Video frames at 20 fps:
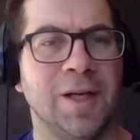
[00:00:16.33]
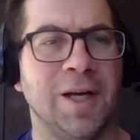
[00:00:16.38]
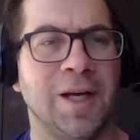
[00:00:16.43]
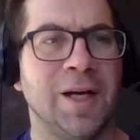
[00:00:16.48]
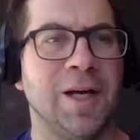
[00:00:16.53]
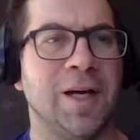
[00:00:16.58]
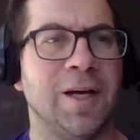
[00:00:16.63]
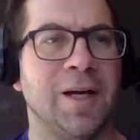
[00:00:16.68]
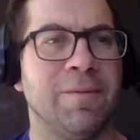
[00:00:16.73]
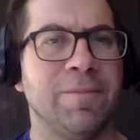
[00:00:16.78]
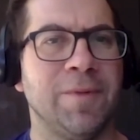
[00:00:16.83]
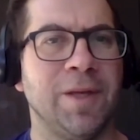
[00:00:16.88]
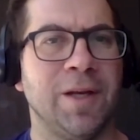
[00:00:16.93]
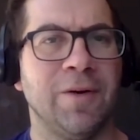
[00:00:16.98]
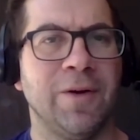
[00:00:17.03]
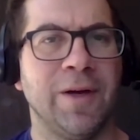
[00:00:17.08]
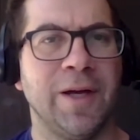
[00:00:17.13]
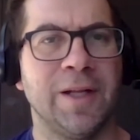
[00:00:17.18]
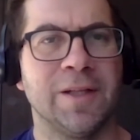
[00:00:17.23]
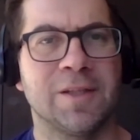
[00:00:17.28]

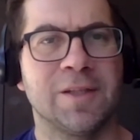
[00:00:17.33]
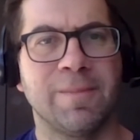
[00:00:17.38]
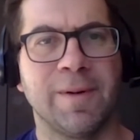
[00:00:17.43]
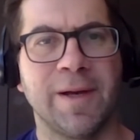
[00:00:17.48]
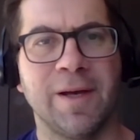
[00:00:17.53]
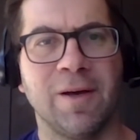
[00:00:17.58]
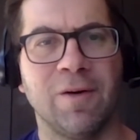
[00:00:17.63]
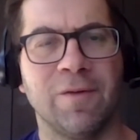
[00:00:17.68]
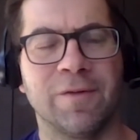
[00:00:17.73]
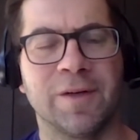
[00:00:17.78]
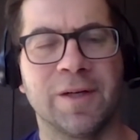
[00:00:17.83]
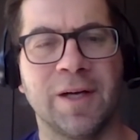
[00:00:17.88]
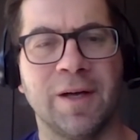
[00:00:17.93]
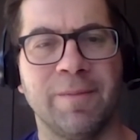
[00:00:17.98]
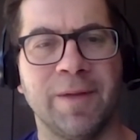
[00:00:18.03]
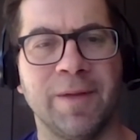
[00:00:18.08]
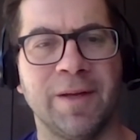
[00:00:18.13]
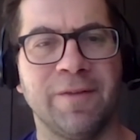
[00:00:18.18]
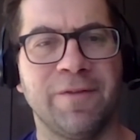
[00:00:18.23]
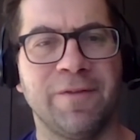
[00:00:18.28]
Hence my
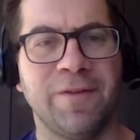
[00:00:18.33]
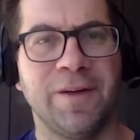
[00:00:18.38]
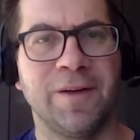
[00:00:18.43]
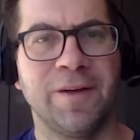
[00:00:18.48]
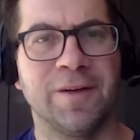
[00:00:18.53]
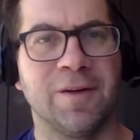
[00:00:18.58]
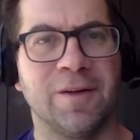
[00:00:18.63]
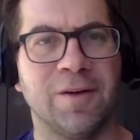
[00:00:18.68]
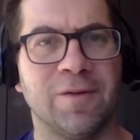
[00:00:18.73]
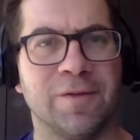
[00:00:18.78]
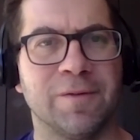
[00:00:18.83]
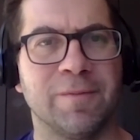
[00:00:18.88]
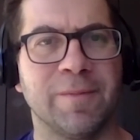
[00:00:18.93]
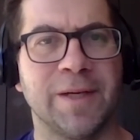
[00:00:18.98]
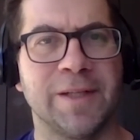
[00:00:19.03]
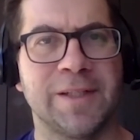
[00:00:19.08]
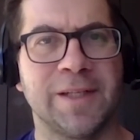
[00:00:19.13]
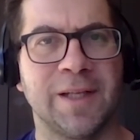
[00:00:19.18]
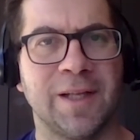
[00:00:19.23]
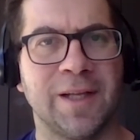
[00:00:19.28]
overcoming fear over
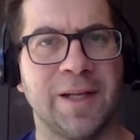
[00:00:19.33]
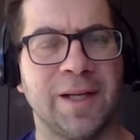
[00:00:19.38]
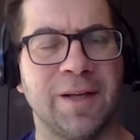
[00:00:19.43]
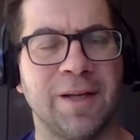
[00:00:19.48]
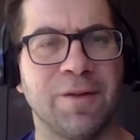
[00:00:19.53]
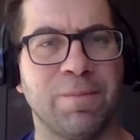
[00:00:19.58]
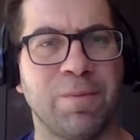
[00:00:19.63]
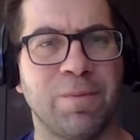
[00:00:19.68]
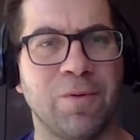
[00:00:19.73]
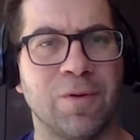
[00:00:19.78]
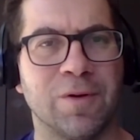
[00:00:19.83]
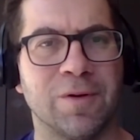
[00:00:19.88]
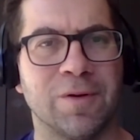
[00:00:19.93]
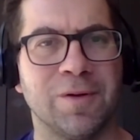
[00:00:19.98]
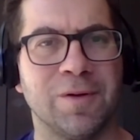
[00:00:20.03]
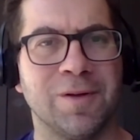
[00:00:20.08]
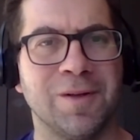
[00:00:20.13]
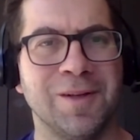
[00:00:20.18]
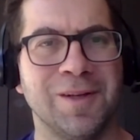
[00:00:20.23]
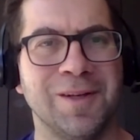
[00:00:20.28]
my telehealth
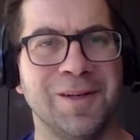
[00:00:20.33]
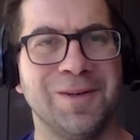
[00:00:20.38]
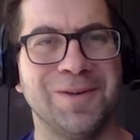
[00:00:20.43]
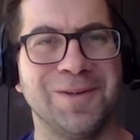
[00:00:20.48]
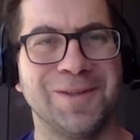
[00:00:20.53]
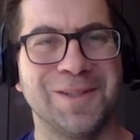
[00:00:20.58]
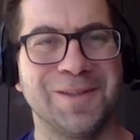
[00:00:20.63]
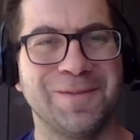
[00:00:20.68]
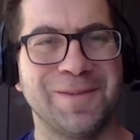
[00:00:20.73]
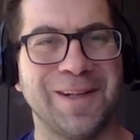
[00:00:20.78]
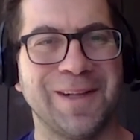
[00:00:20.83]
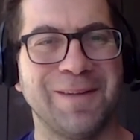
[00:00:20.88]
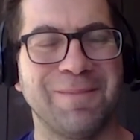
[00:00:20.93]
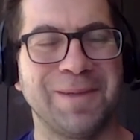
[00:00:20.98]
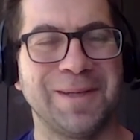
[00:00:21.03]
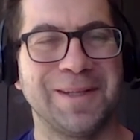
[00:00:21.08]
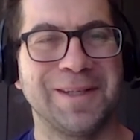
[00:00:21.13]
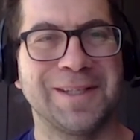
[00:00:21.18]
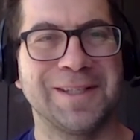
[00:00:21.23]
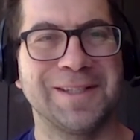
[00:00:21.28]
portal or
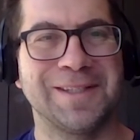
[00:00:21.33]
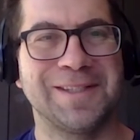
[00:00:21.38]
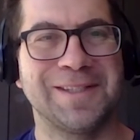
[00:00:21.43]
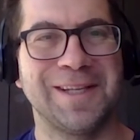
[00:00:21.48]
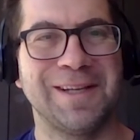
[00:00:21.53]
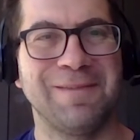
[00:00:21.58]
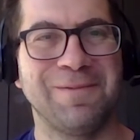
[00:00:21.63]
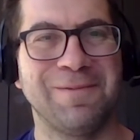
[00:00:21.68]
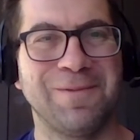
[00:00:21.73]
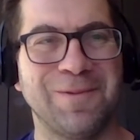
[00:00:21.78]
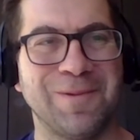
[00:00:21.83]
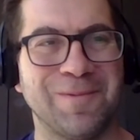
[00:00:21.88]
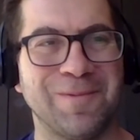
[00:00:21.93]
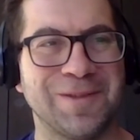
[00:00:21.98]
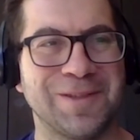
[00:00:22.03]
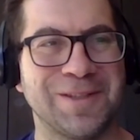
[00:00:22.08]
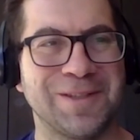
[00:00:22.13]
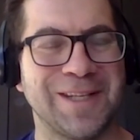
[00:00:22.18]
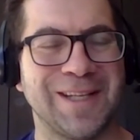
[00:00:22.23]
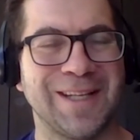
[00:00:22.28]
developing a consent form
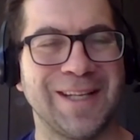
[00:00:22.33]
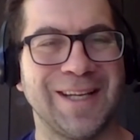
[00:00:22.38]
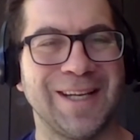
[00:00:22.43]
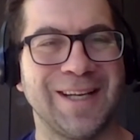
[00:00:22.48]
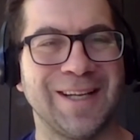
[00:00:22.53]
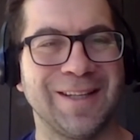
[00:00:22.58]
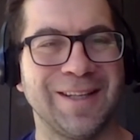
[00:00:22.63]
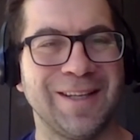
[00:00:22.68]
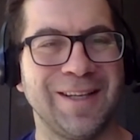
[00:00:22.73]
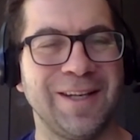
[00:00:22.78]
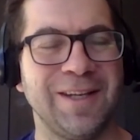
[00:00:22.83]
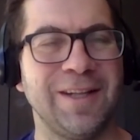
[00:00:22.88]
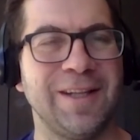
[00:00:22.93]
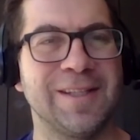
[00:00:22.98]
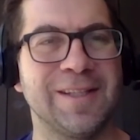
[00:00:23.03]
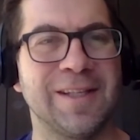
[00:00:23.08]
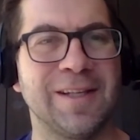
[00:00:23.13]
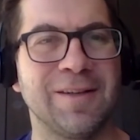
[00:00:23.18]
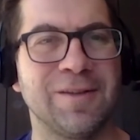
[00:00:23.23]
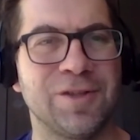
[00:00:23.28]
for telehealth.
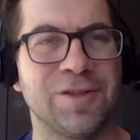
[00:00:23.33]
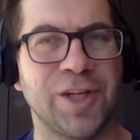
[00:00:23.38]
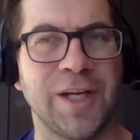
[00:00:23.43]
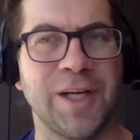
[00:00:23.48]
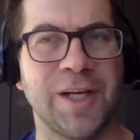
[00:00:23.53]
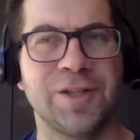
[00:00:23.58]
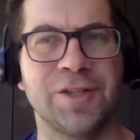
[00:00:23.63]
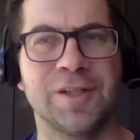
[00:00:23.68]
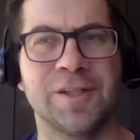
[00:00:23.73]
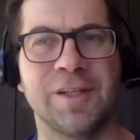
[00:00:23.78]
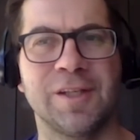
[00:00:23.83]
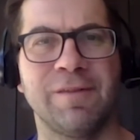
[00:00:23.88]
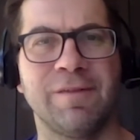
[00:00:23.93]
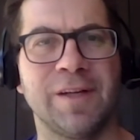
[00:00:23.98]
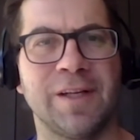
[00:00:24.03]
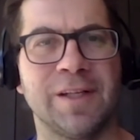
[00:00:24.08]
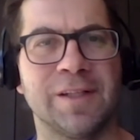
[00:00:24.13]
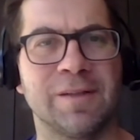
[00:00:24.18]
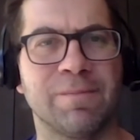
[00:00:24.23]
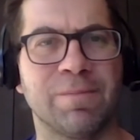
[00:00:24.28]
These little changes,
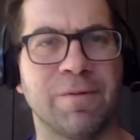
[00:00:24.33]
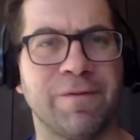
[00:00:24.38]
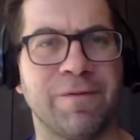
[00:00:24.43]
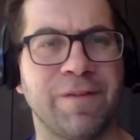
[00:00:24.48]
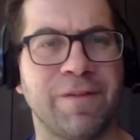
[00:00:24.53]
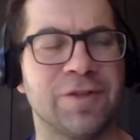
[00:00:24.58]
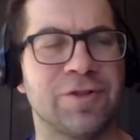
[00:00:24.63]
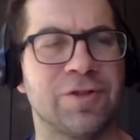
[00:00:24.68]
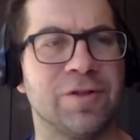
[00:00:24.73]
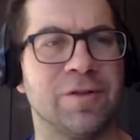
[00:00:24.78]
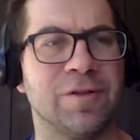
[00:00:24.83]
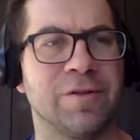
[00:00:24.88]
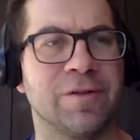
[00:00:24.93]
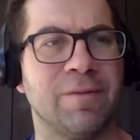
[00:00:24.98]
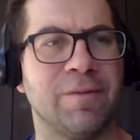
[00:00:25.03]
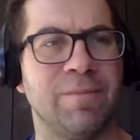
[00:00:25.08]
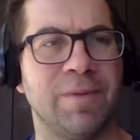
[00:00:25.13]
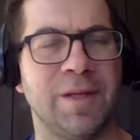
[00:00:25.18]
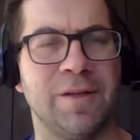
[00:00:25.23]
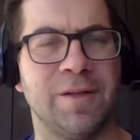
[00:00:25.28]
even as a professional,
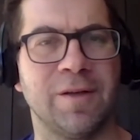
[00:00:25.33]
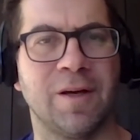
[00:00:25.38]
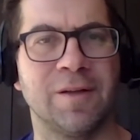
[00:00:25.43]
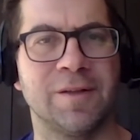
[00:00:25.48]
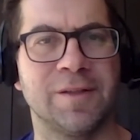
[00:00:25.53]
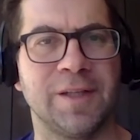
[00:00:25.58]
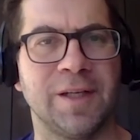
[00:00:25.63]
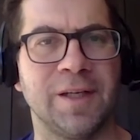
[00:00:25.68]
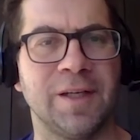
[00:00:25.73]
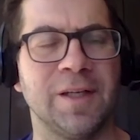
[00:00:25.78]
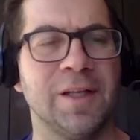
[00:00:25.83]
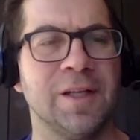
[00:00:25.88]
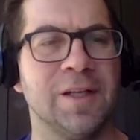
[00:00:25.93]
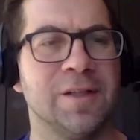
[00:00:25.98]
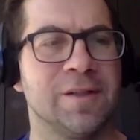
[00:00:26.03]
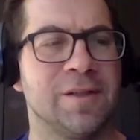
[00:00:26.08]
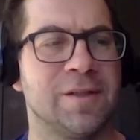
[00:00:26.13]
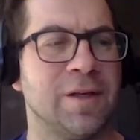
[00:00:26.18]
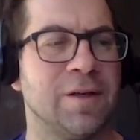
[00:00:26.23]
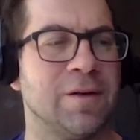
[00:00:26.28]
can be daunting.
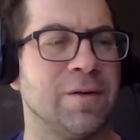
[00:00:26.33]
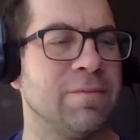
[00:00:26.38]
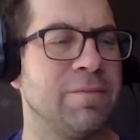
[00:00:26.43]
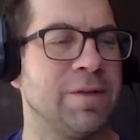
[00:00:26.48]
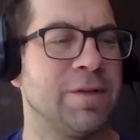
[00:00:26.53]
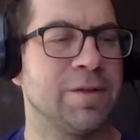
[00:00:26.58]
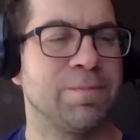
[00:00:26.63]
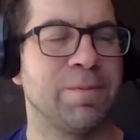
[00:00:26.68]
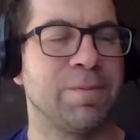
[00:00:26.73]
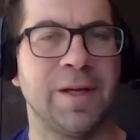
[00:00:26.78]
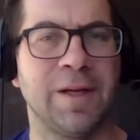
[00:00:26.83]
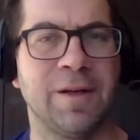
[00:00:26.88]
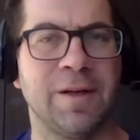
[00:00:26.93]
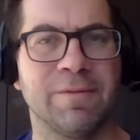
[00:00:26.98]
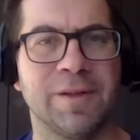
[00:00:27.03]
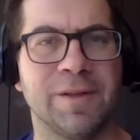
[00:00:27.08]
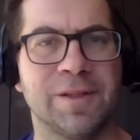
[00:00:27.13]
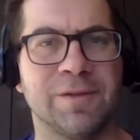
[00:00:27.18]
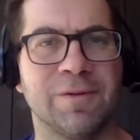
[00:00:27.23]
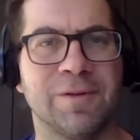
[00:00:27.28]
So there's plenty of
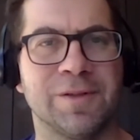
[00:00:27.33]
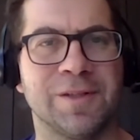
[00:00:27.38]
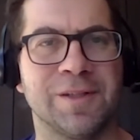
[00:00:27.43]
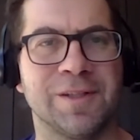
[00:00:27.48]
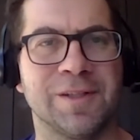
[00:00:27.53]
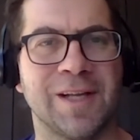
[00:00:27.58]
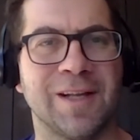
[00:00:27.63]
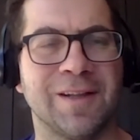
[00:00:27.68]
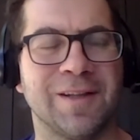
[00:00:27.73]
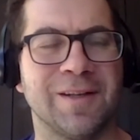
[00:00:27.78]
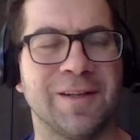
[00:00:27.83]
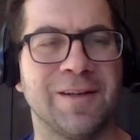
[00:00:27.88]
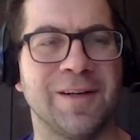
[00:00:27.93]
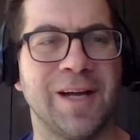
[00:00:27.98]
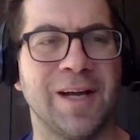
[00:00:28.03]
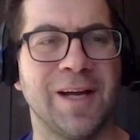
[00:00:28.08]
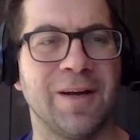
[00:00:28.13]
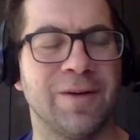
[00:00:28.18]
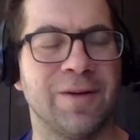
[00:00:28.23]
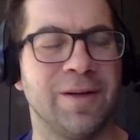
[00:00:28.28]
resources out there
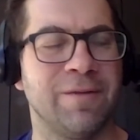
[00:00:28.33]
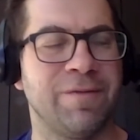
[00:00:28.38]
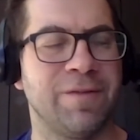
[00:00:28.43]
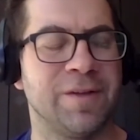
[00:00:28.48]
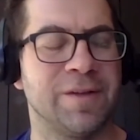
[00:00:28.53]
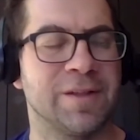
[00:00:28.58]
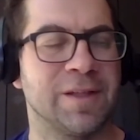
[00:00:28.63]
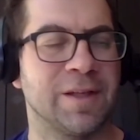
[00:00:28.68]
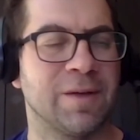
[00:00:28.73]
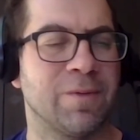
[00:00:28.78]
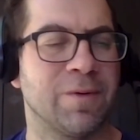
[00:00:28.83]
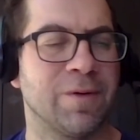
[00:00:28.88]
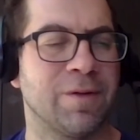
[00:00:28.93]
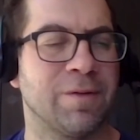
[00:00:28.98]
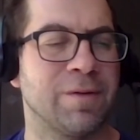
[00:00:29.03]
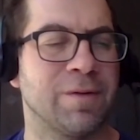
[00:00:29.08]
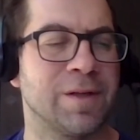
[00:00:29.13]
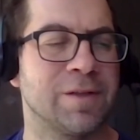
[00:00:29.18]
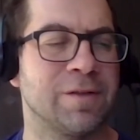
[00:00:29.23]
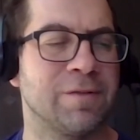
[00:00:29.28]
now, and it feels like we're
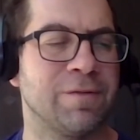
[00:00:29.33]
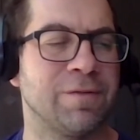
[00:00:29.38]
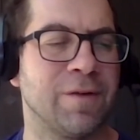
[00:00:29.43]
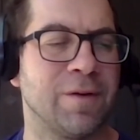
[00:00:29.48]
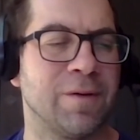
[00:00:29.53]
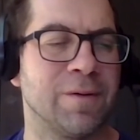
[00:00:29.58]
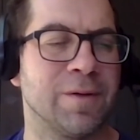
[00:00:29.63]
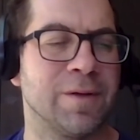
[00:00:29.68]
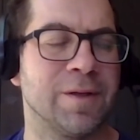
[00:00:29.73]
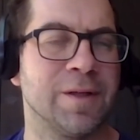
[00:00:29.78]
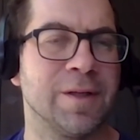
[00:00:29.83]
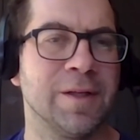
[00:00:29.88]
thrust forward.